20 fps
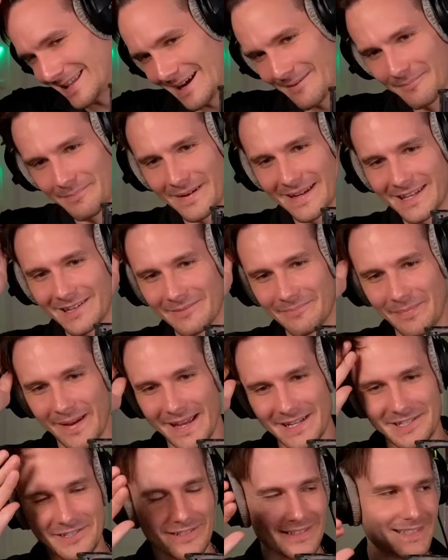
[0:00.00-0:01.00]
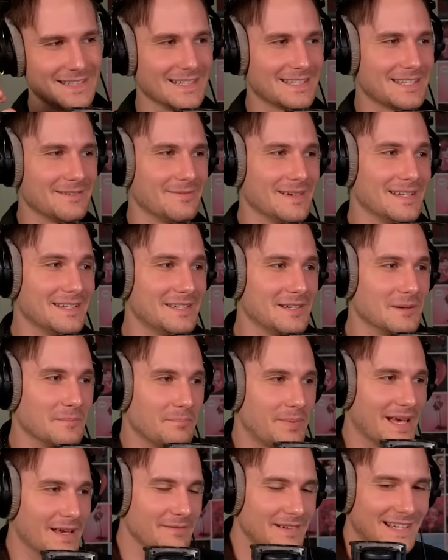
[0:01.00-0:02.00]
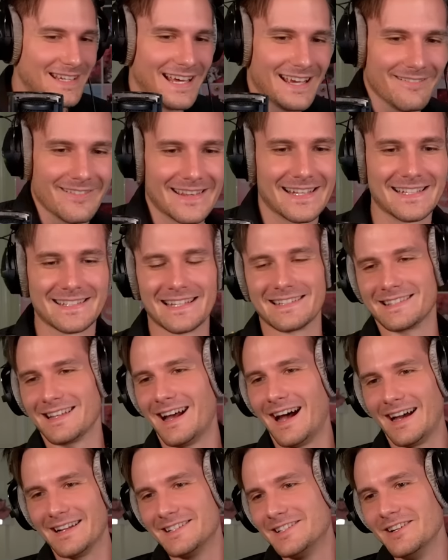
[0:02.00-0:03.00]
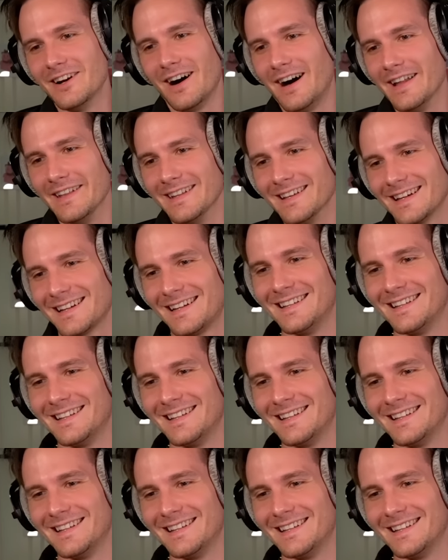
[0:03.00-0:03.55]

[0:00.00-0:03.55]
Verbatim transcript: lumping your patriotism into your baby name, and there's just, John.